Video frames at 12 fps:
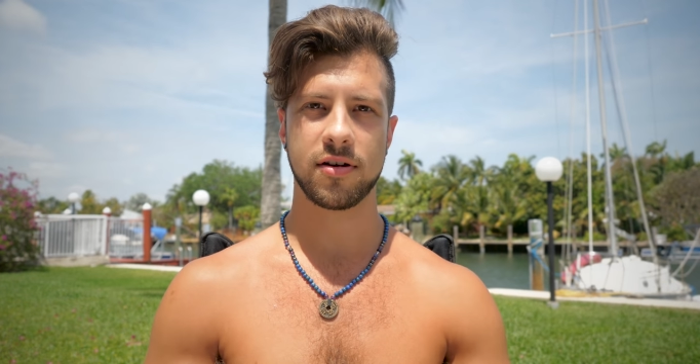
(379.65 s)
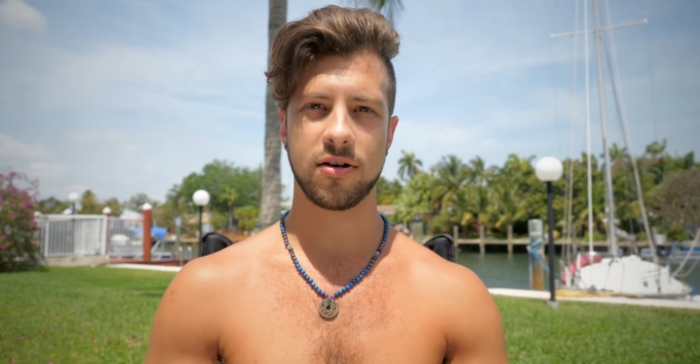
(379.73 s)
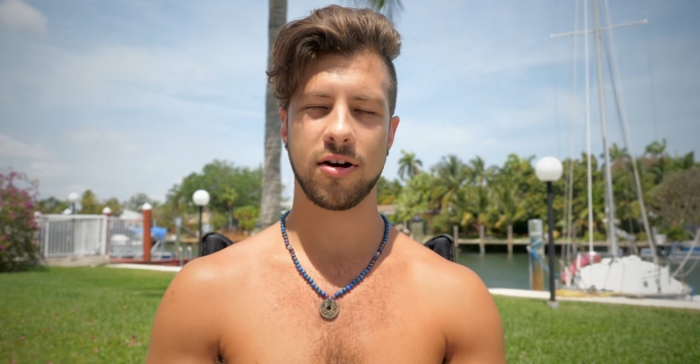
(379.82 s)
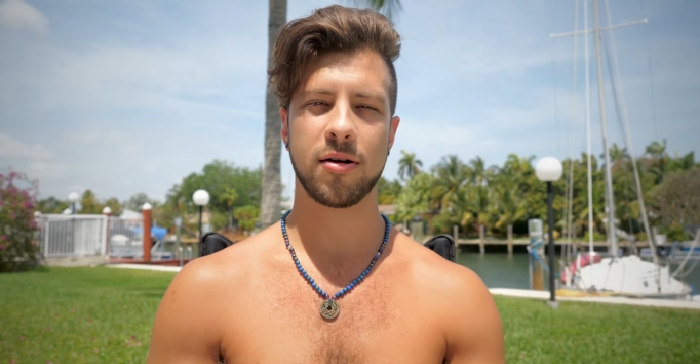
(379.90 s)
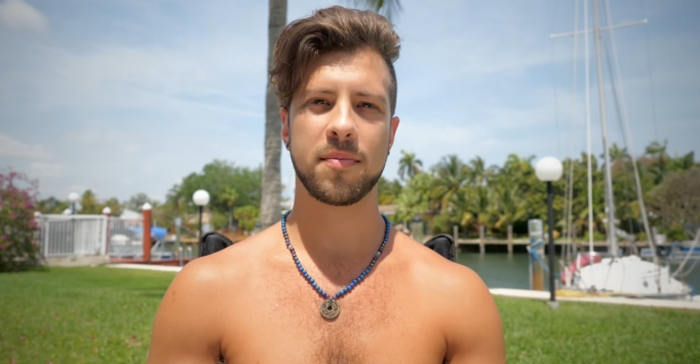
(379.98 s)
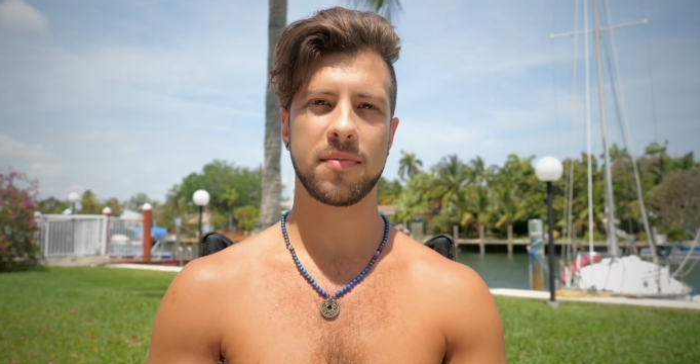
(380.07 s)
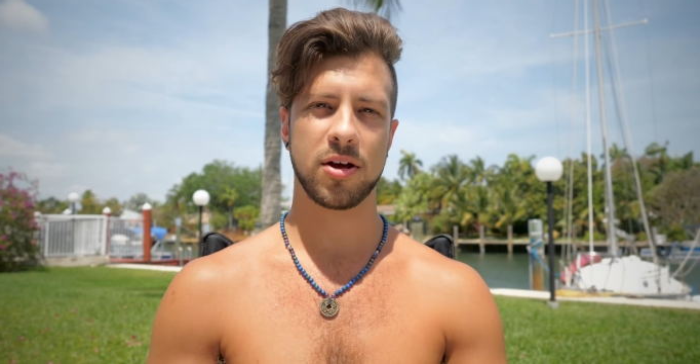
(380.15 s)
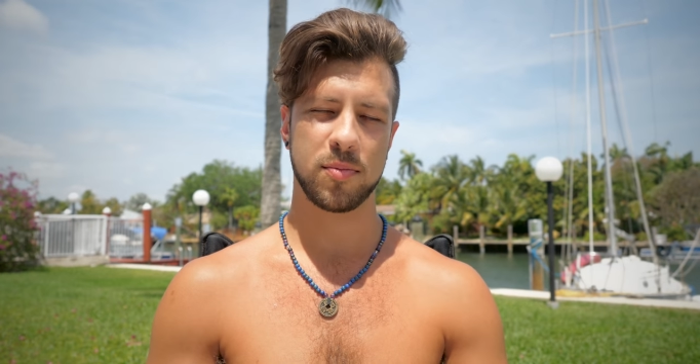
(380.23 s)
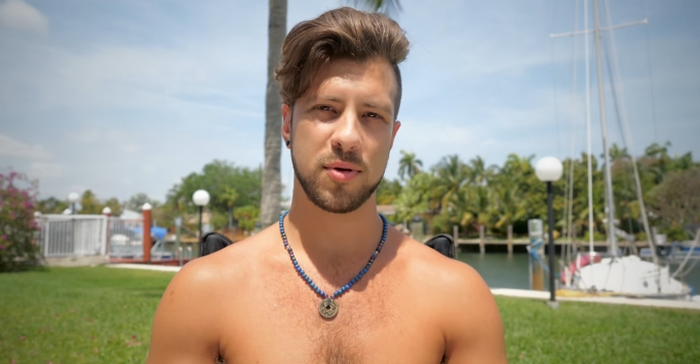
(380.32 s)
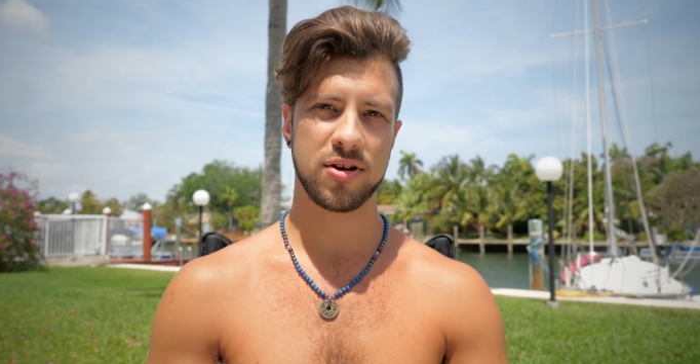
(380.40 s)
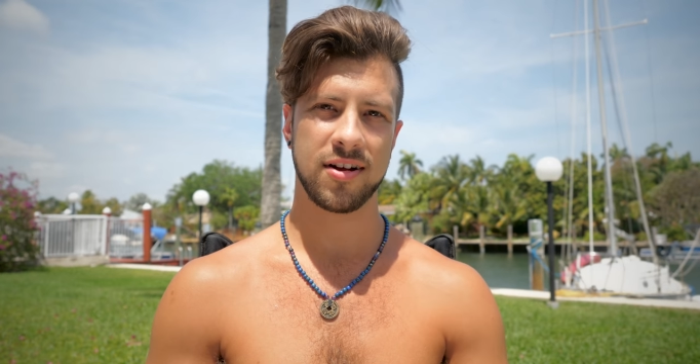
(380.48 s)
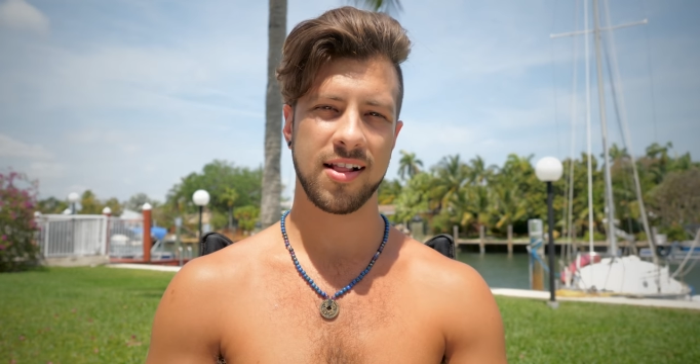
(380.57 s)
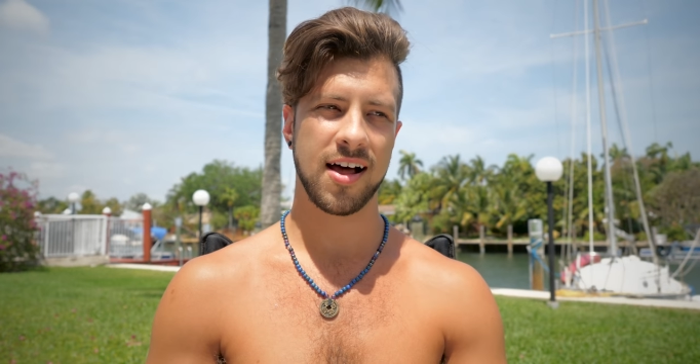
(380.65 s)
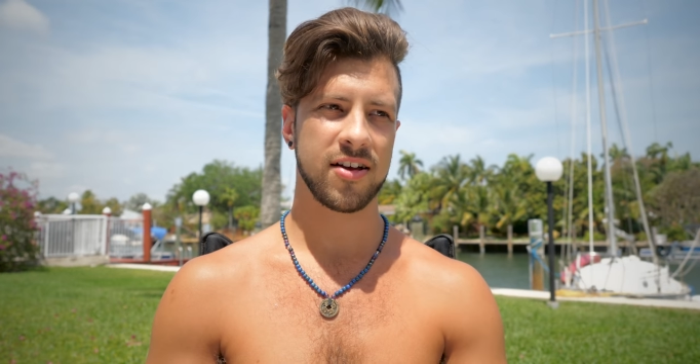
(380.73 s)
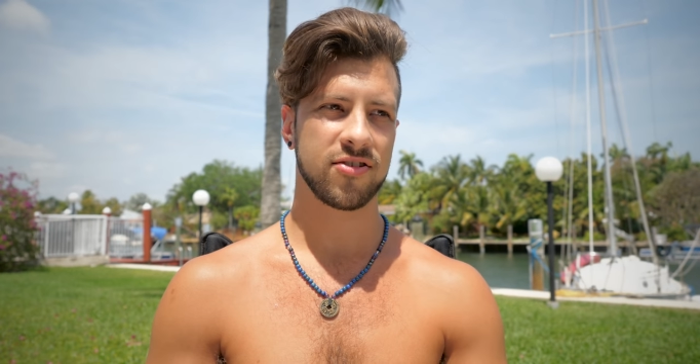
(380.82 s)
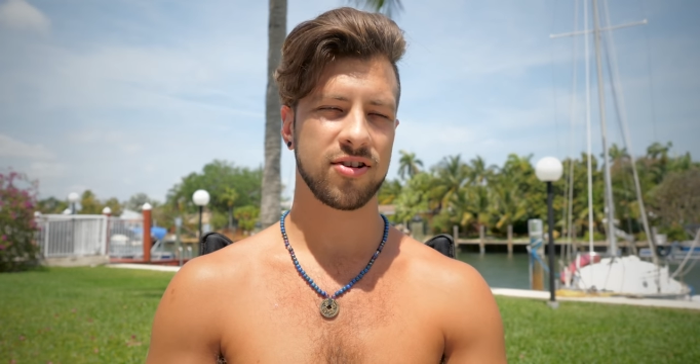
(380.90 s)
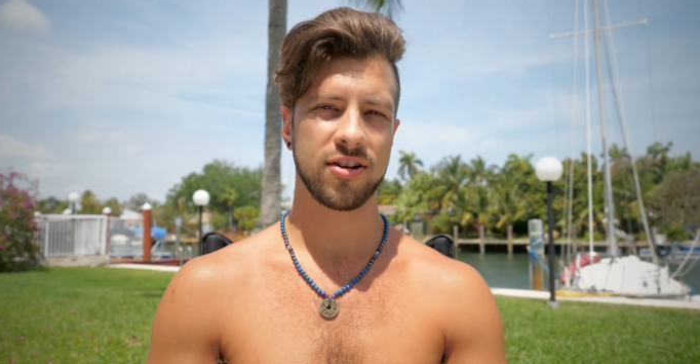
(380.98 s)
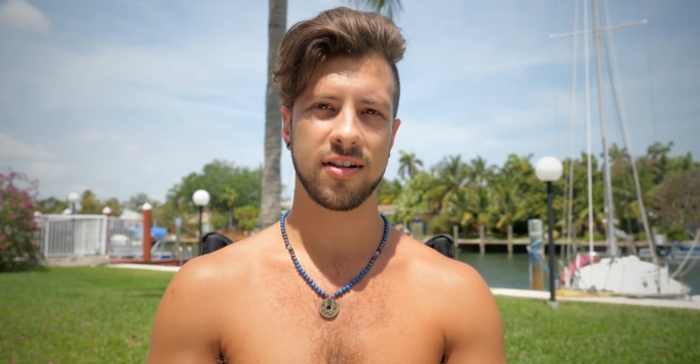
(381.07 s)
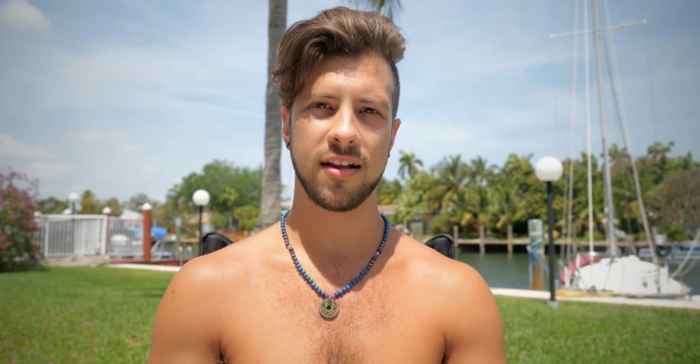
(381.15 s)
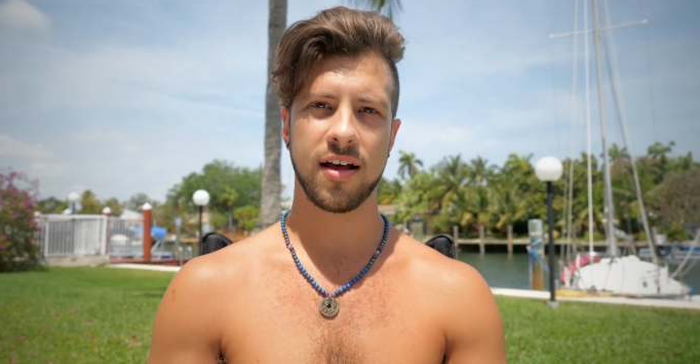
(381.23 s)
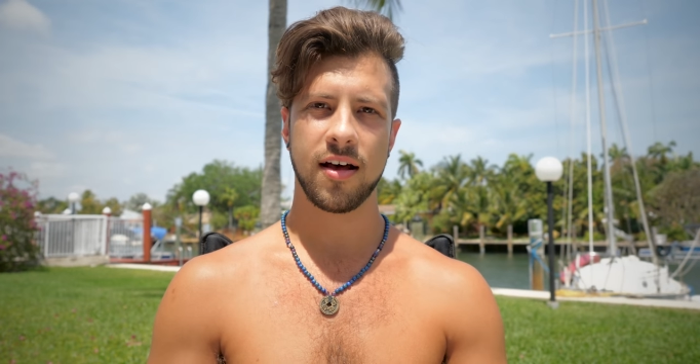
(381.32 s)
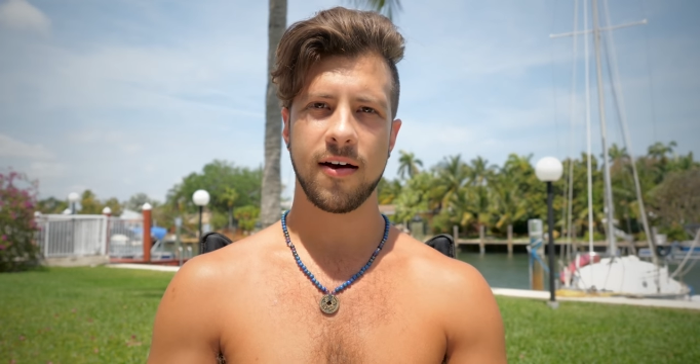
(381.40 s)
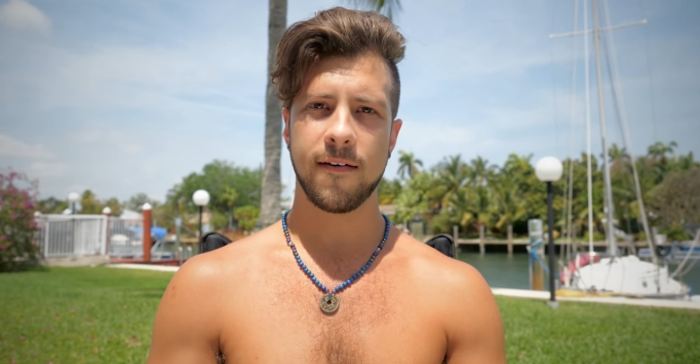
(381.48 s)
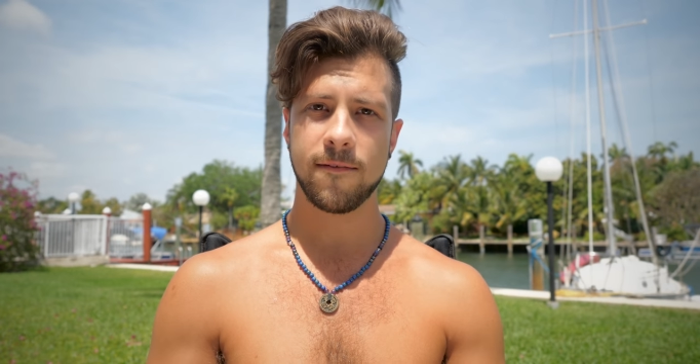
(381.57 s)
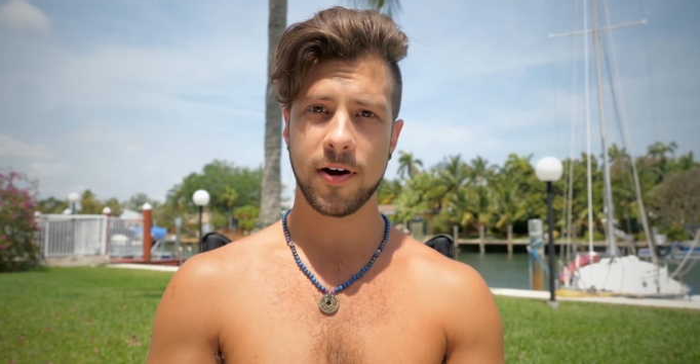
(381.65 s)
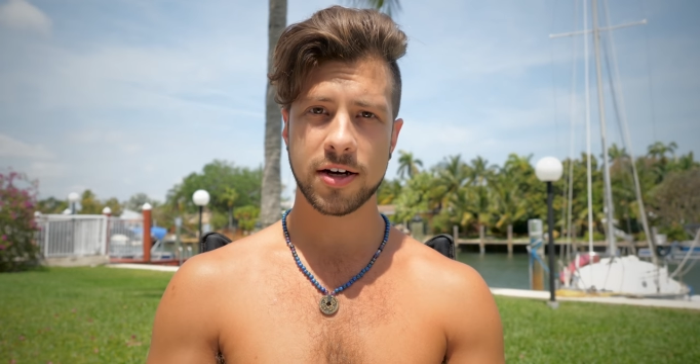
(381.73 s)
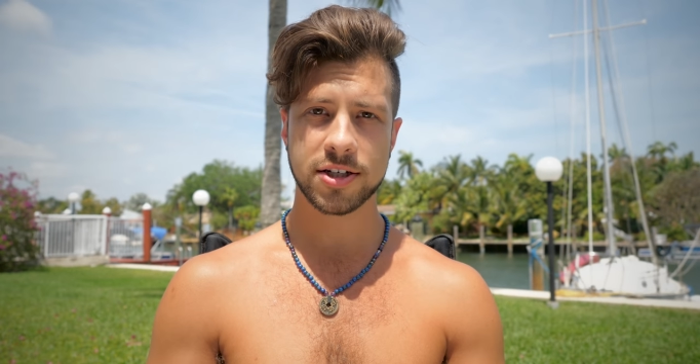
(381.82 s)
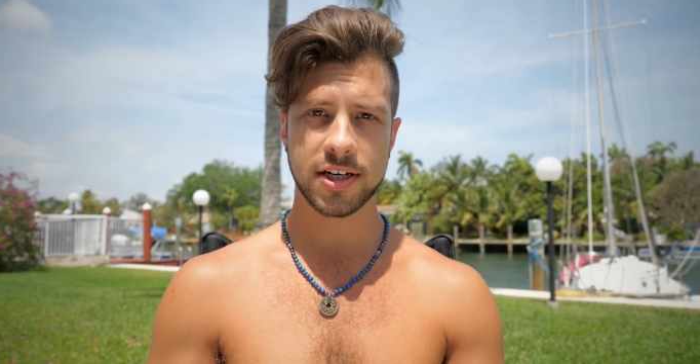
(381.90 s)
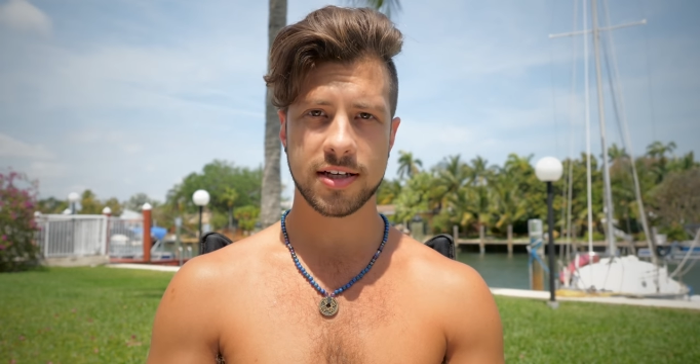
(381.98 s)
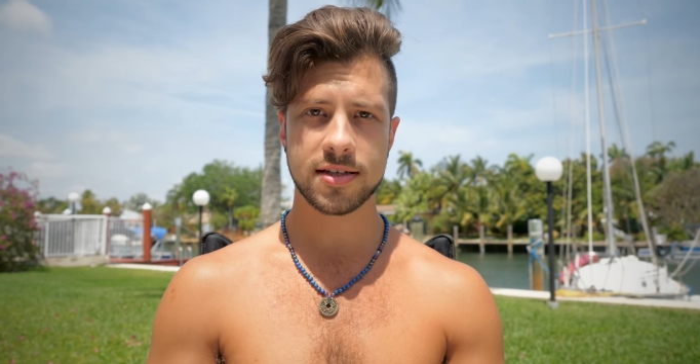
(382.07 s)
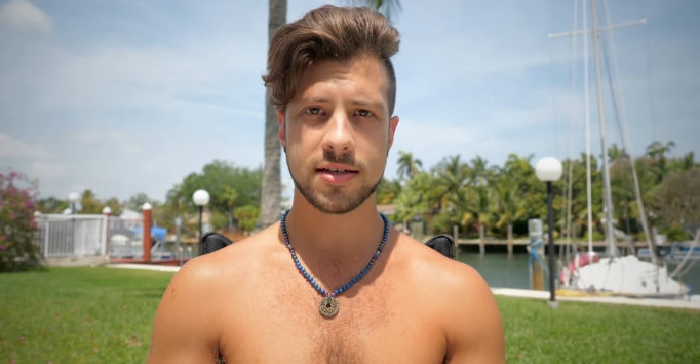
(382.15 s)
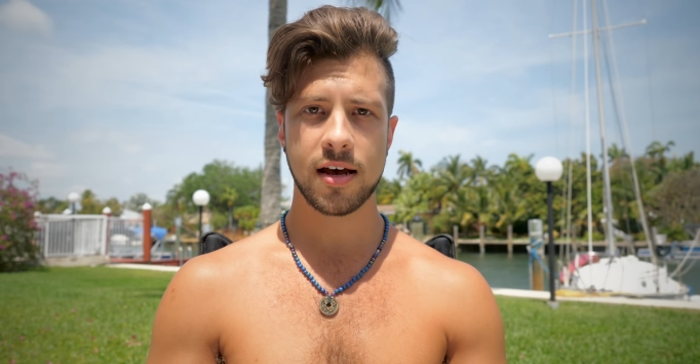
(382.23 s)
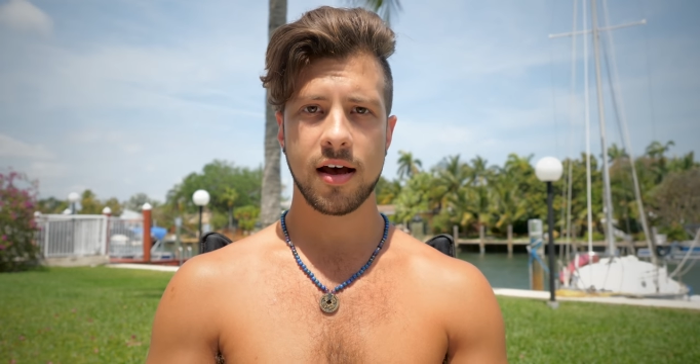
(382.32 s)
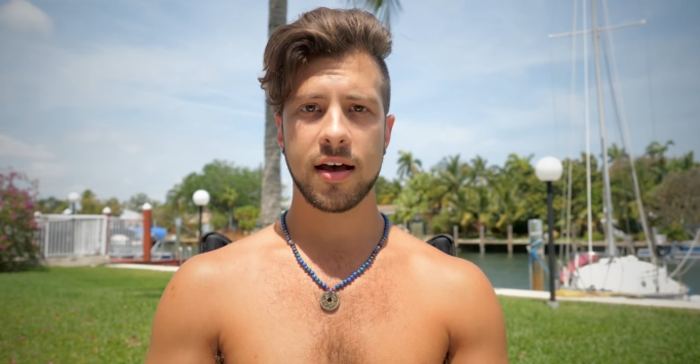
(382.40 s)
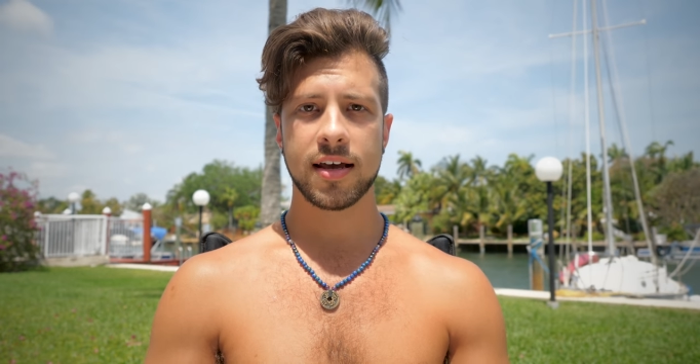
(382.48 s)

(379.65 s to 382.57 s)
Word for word: neuroimmunological functions,